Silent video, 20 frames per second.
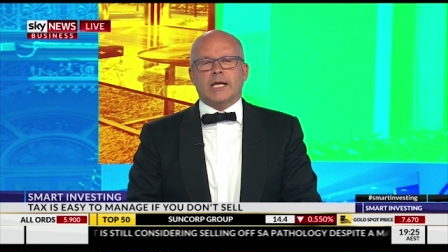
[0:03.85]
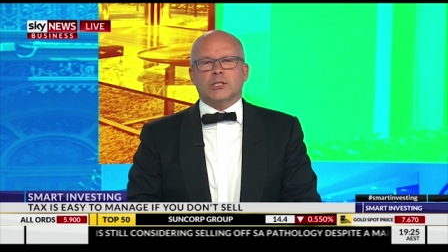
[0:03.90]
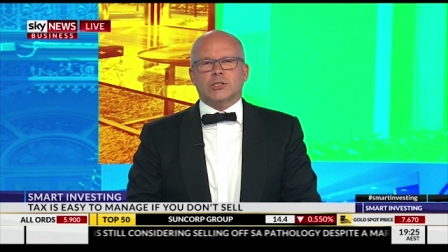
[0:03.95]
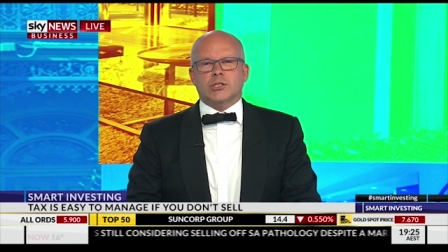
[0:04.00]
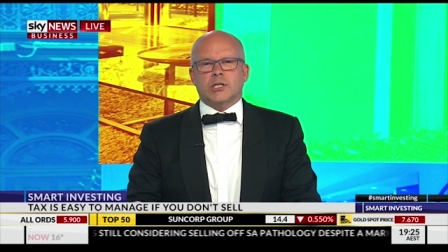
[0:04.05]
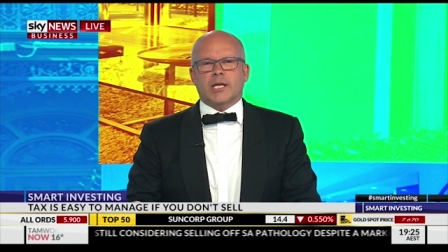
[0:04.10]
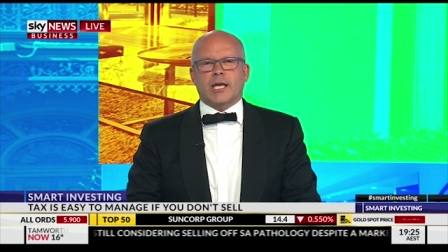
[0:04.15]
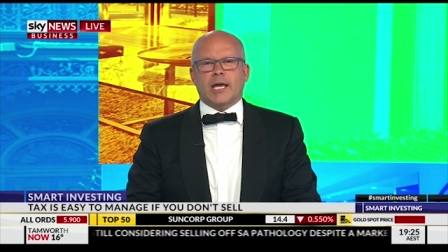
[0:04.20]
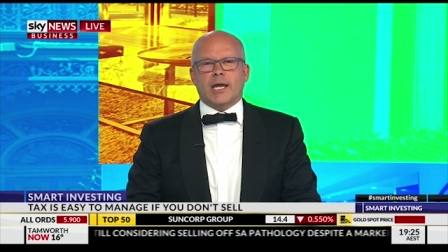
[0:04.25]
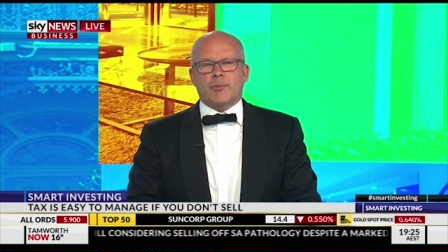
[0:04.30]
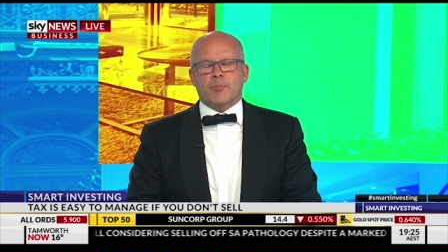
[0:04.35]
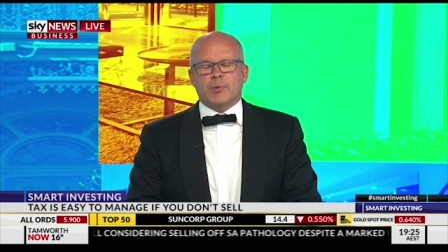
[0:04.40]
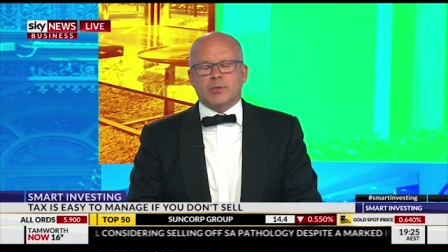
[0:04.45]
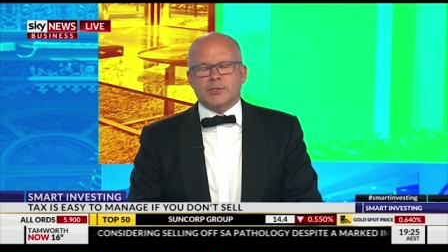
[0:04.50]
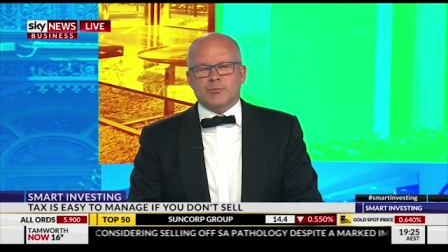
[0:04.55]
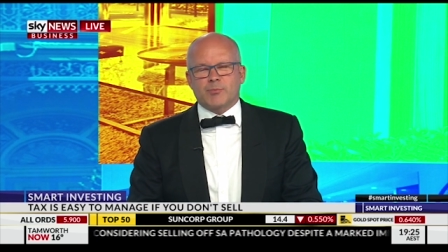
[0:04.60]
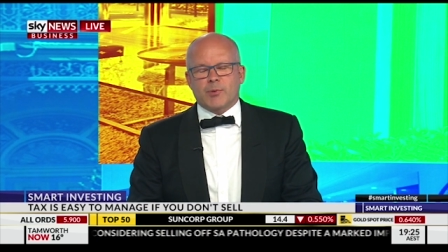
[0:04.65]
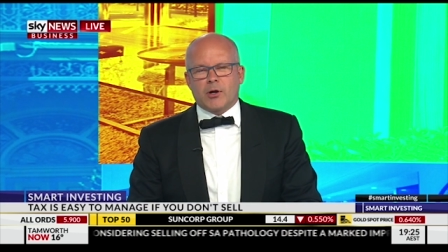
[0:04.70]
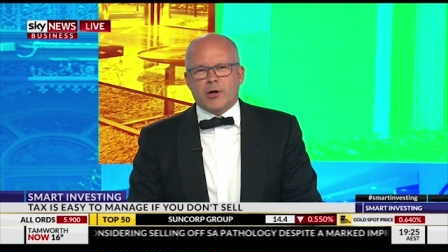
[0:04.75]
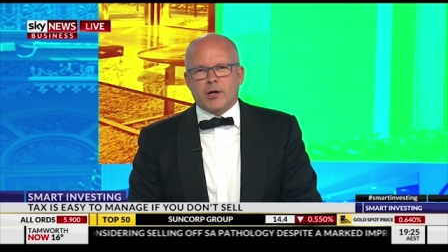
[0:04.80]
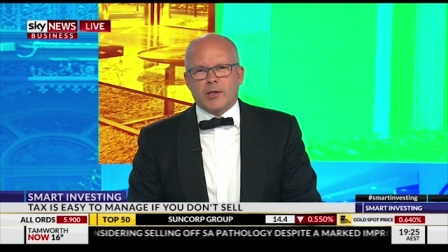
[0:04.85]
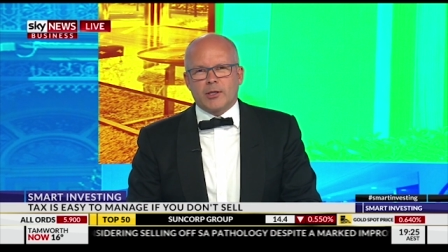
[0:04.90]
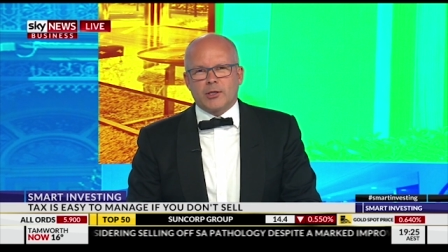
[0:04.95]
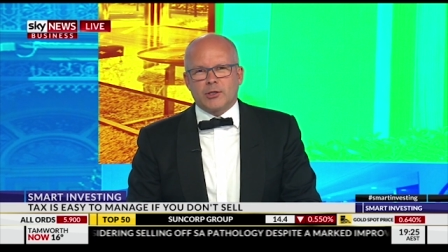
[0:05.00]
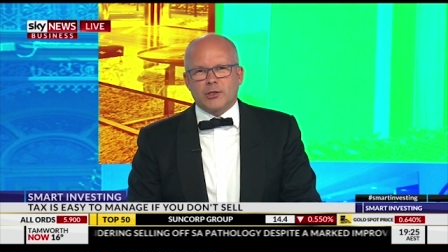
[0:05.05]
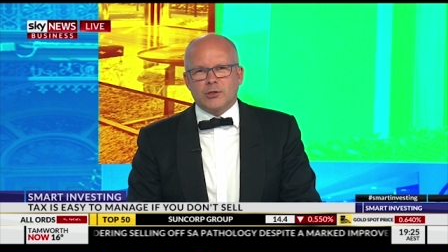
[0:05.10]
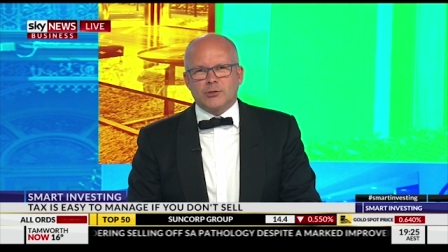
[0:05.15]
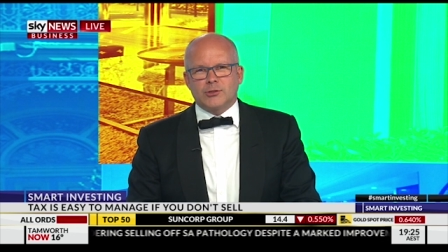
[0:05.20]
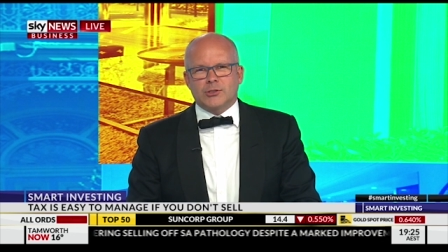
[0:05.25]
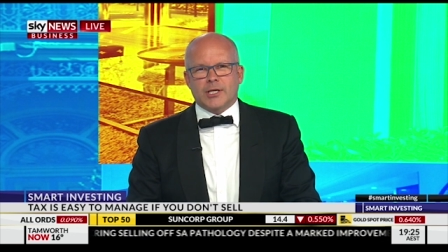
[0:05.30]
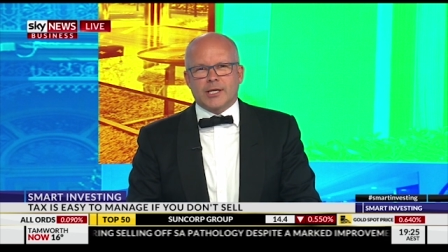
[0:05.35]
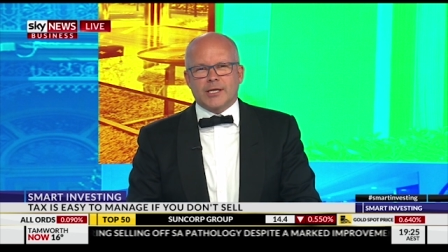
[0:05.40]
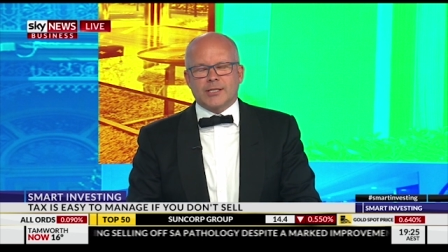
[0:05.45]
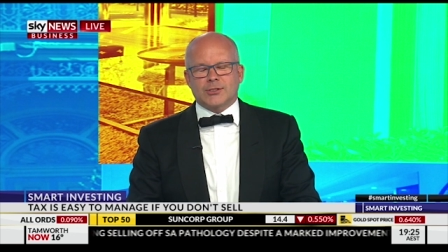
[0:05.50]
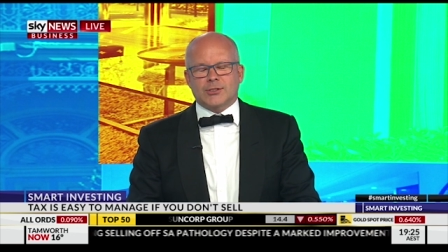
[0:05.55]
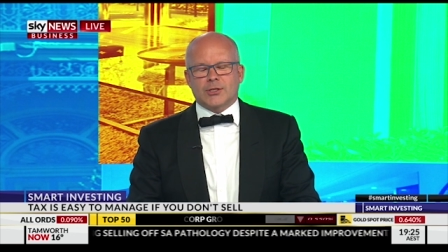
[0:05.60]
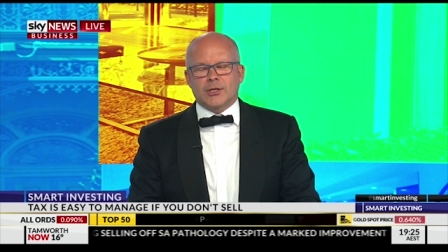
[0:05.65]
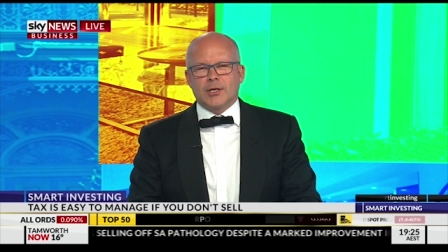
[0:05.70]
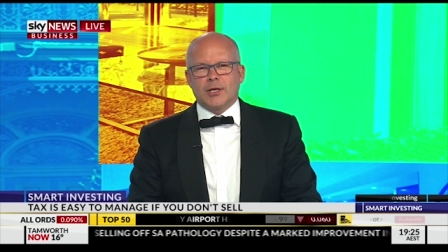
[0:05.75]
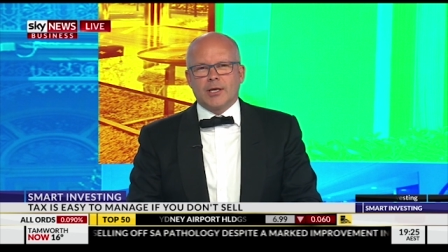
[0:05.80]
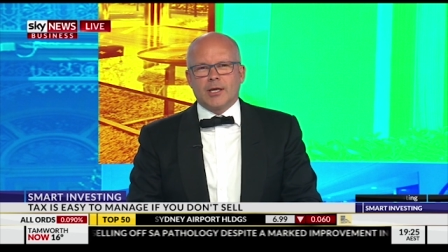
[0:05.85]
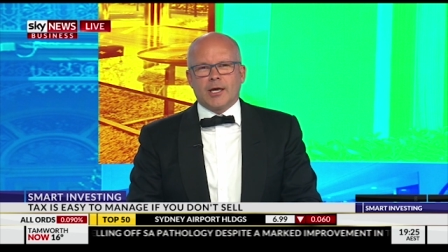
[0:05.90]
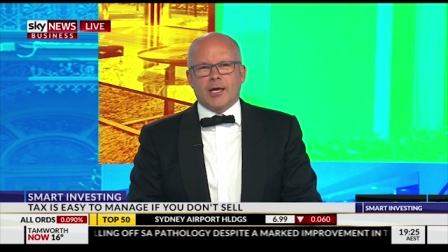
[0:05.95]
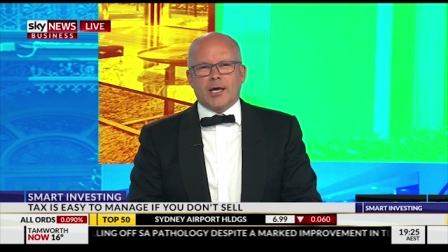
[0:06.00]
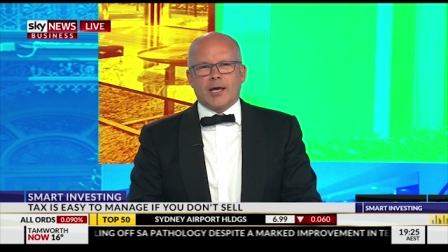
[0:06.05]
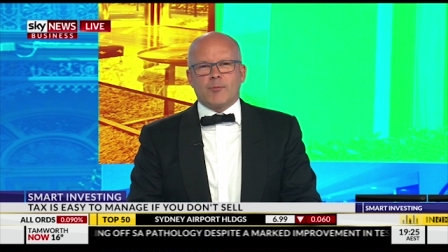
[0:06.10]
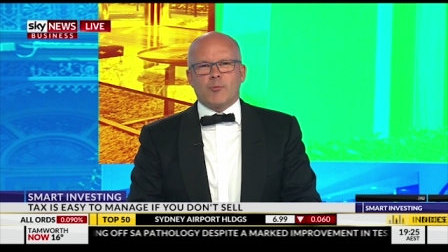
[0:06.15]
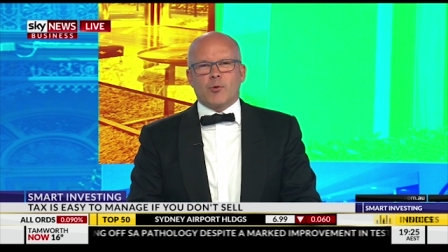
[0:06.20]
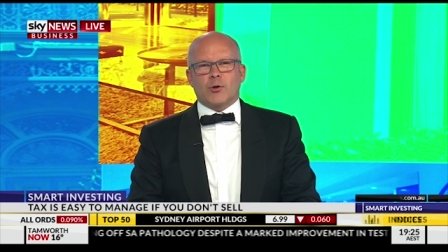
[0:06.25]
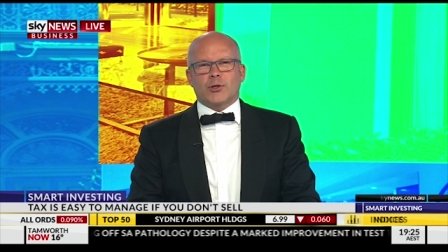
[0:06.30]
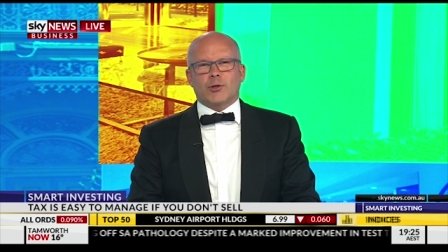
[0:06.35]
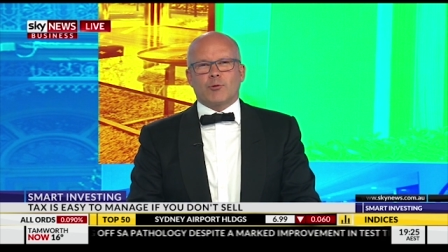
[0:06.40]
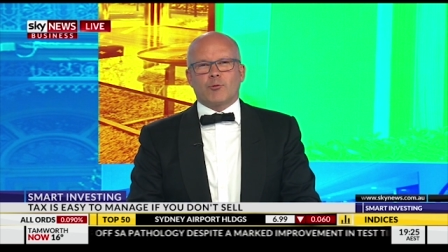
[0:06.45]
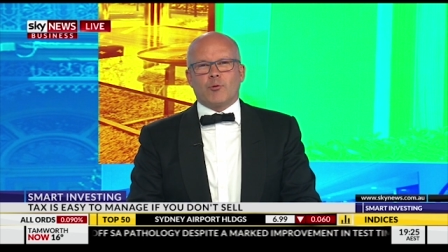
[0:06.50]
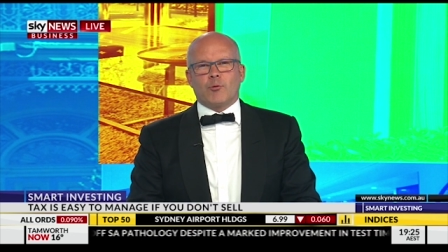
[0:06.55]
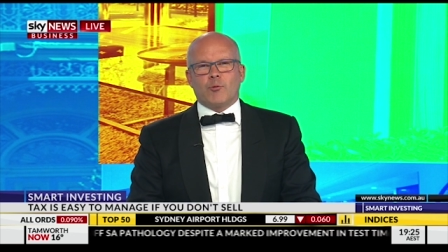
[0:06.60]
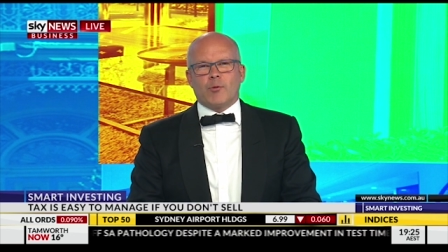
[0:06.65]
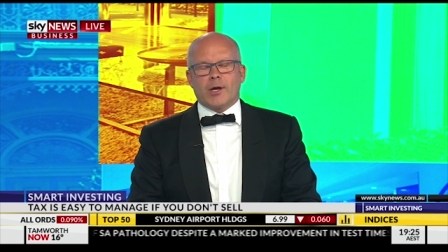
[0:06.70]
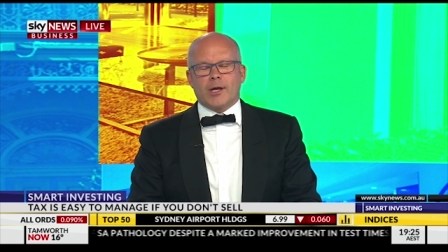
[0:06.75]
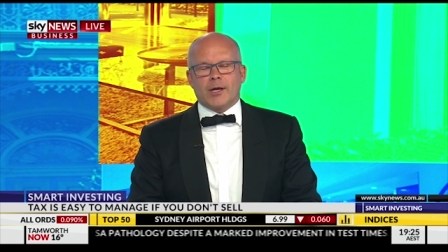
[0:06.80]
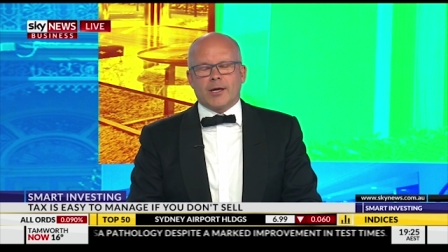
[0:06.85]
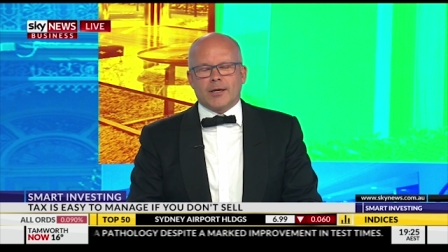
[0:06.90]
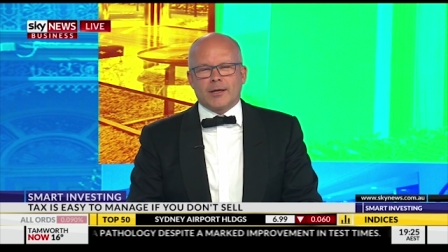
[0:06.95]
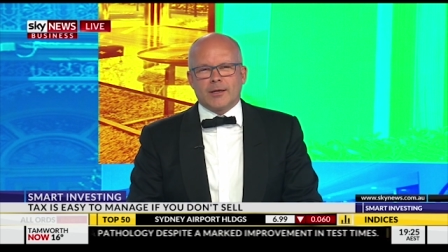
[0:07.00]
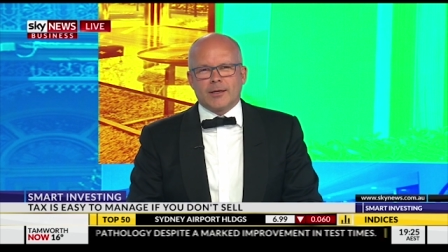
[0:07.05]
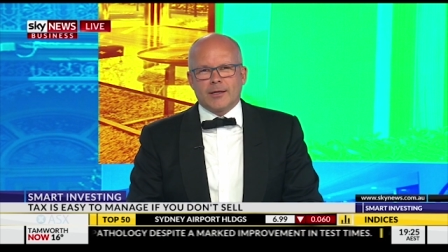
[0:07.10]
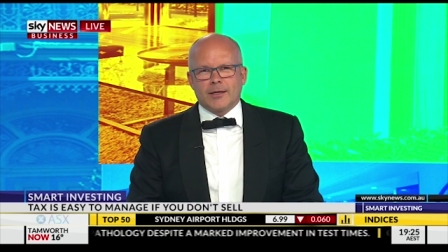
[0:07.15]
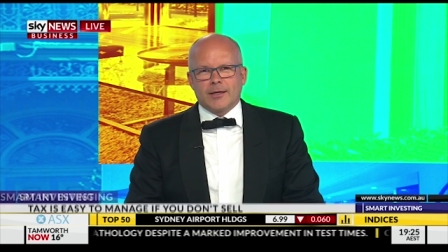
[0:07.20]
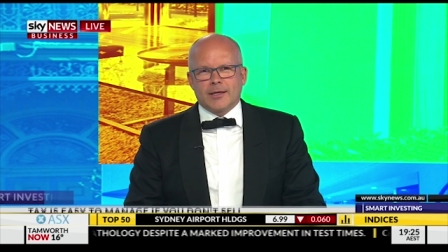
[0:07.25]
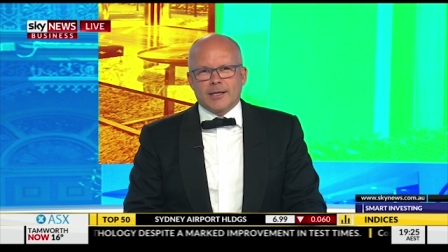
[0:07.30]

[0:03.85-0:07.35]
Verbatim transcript: actually happens behind the news desk and what do you all wear?